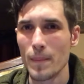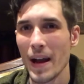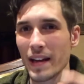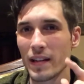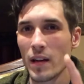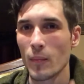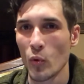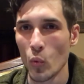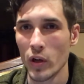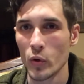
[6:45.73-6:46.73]
Back to
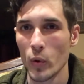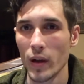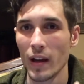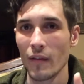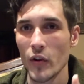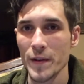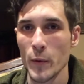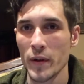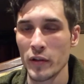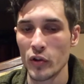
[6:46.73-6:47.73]
number one quick, I've
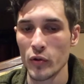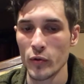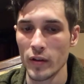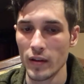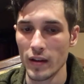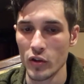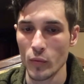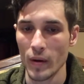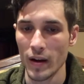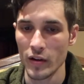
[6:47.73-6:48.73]
also included in
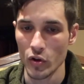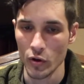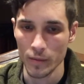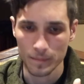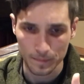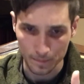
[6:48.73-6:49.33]
your binder